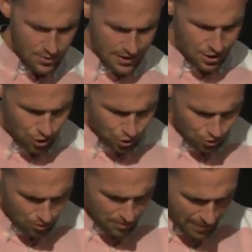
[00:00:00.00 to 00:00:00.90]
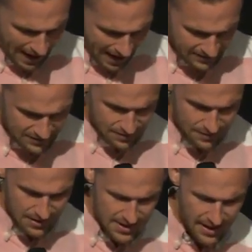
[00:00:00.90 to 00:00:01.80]
you that you passed
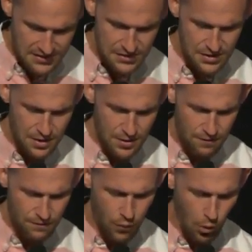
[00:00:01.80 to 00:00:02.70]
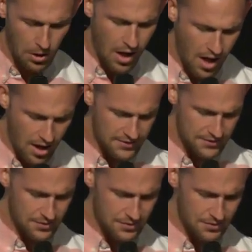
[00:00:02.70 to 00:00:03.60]
the test for
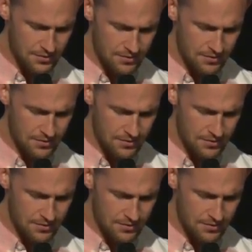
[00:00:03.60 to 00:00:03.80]
us.